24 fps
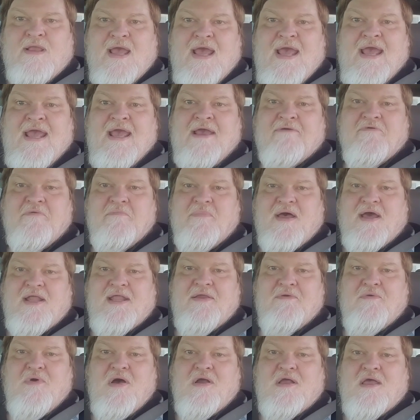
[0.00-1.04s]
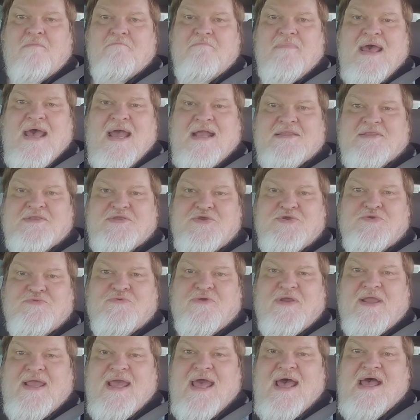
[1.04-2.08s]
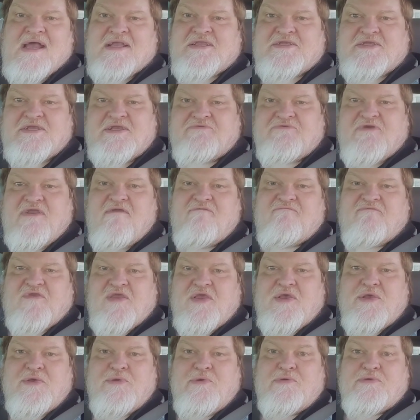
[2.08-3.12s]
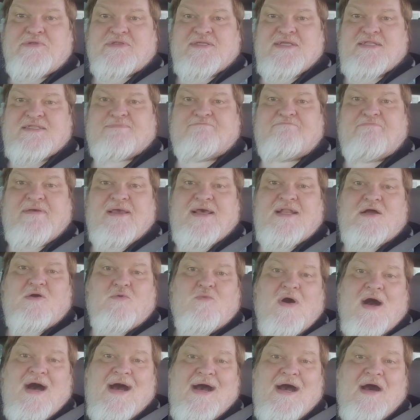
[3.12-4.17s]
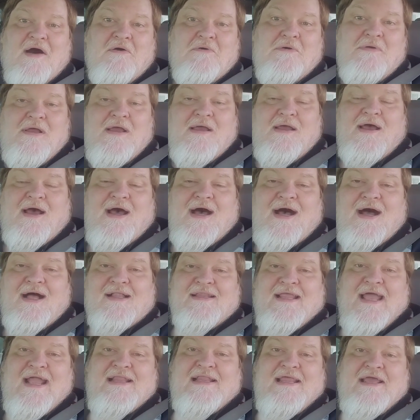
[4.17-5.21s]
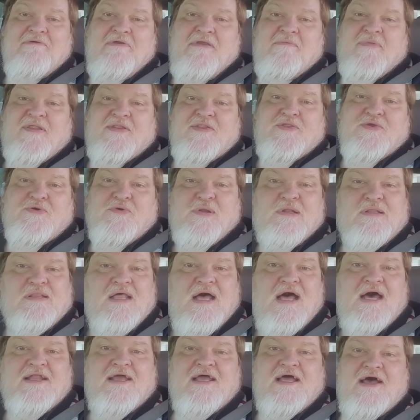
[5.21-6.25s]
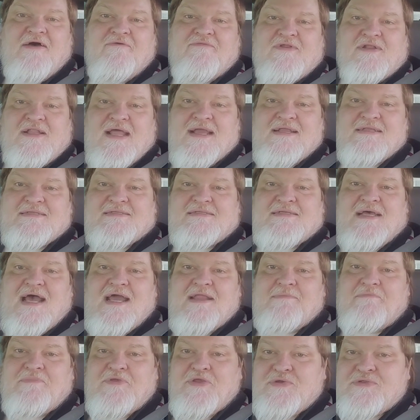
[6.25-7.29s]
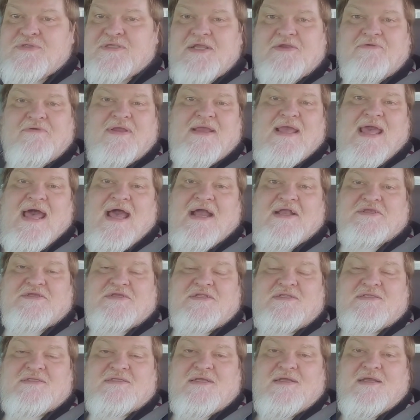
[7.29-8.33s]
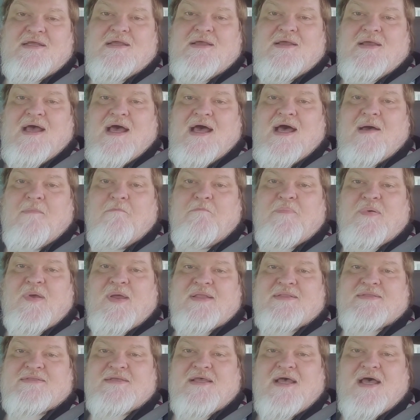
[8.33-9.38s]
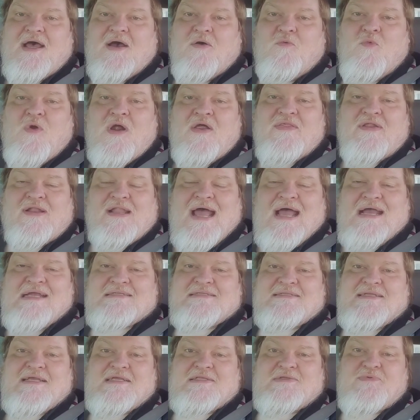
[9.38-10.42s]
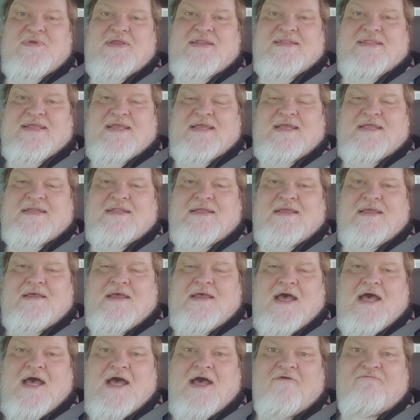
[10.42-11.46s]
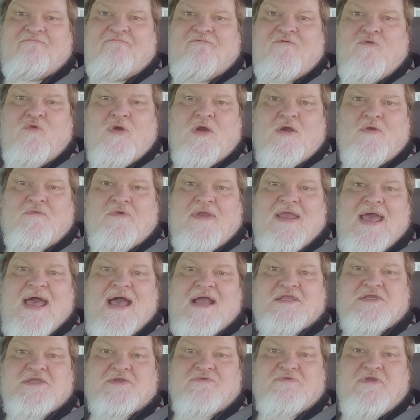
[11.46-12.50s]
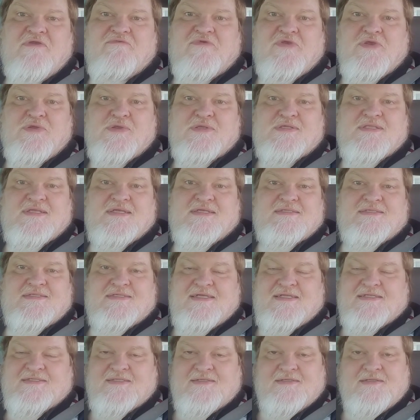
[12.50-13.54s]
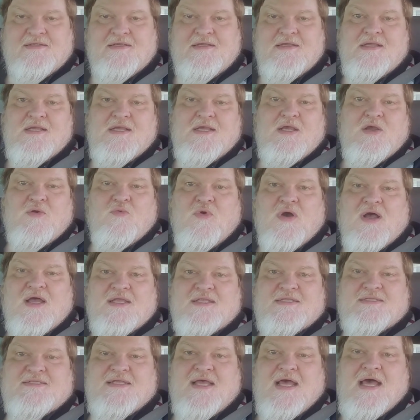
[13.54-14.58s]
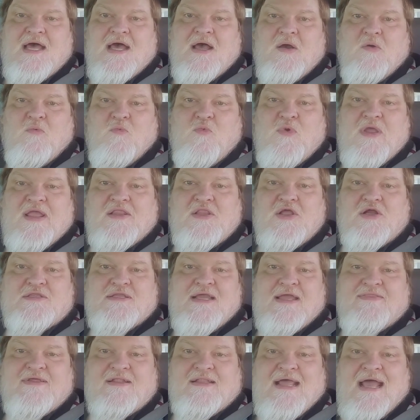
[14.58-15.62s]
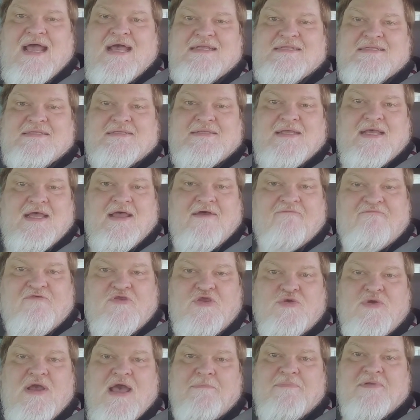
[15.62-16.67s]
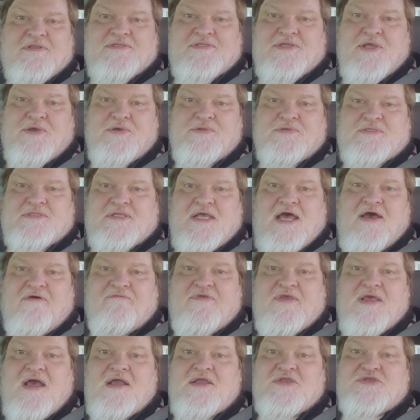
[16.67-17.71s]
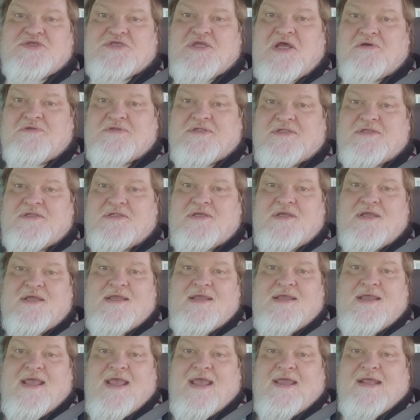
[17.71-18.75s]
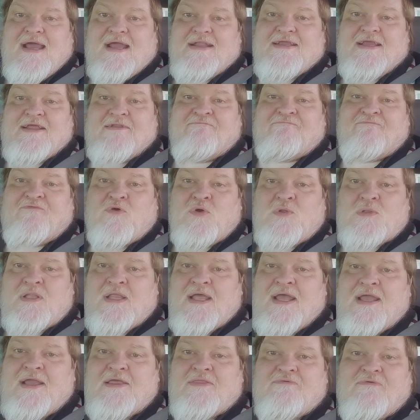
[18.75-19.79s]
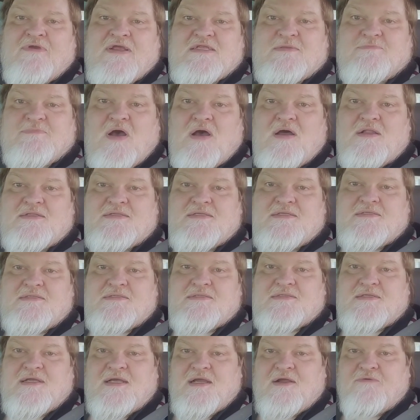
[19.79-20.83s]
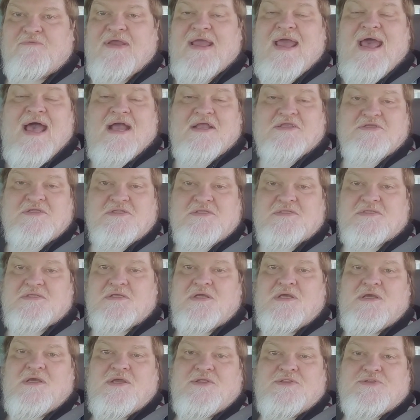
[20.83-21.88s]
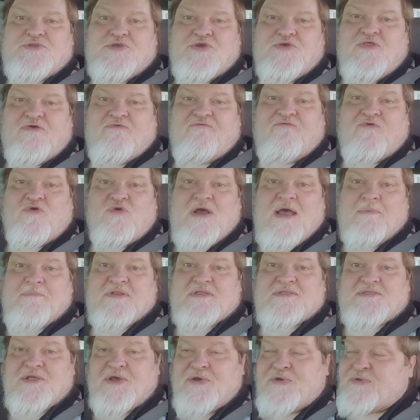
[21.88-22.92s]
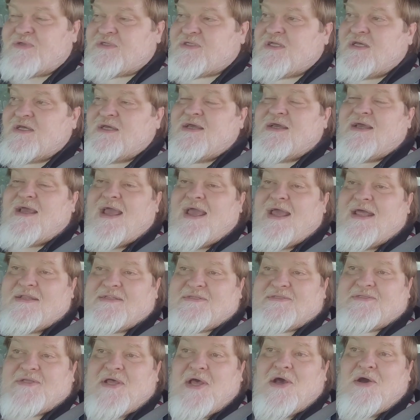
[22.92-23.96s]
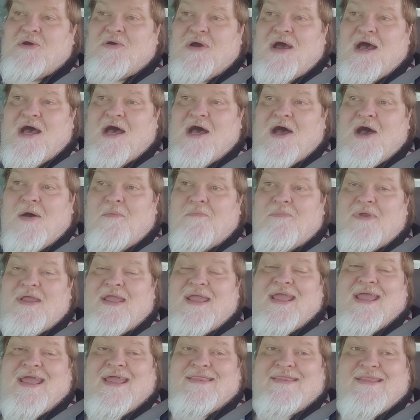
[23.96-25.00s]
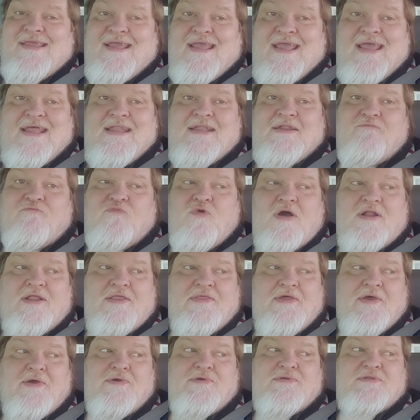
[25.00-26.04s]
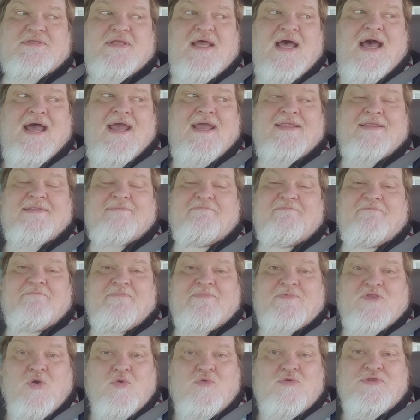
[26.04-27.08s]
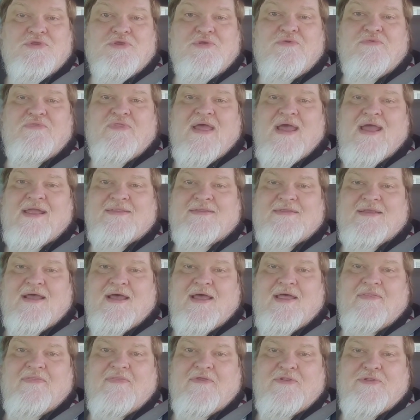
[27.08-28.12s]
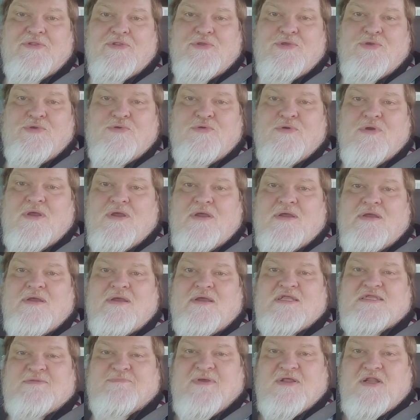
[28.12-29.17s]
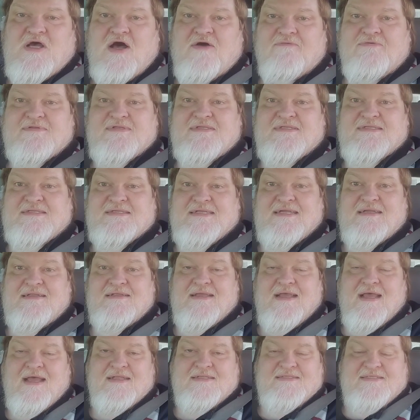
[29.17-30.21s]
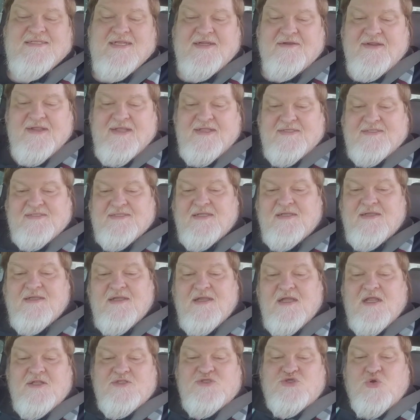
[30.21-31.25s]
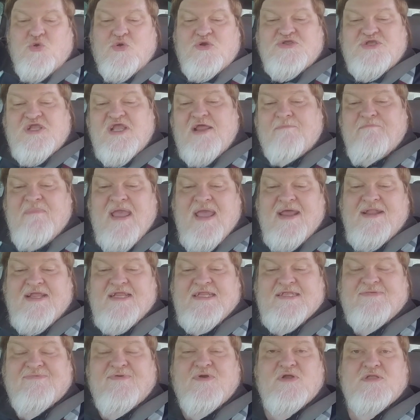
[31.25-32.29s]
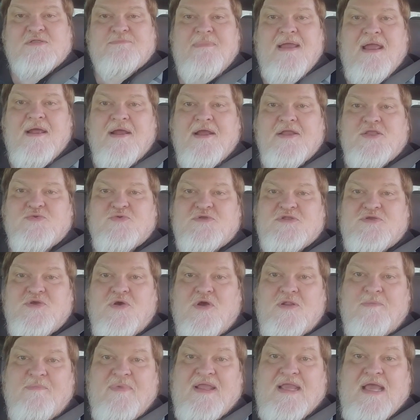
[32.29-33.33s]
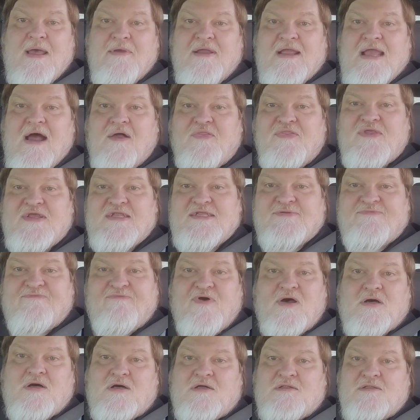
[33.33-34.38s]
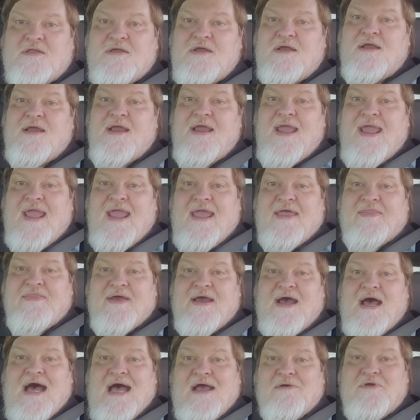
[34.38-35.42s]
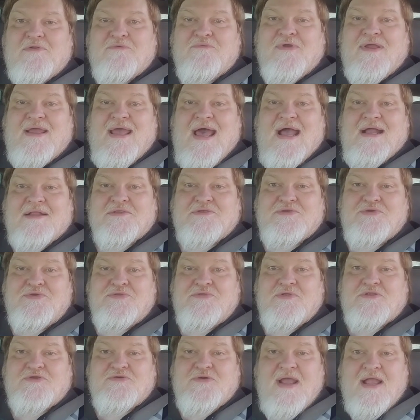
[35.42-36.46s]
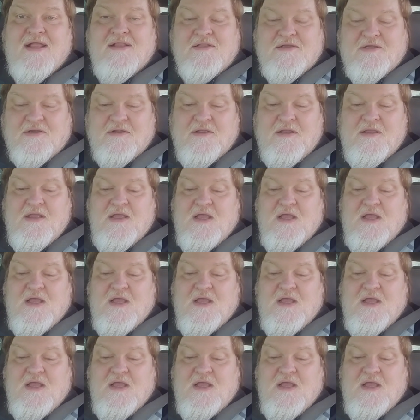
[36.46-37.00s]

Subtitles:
Hey everybody, welcome back to Reaction Reviews. It's been a while. Lately we've been doing a lot of the light side music reactions, but one of the last things we did for Reaction Reviews this season was we looked at the last few episodes of Young Sheldon, and I did full-length responses, reactions to the full episodes. And so in the end of one of those, I told you that the new spinoff series, Georgie and Mandy's First Marriage, was going to be coming out this fall, and that I would react to the trailer.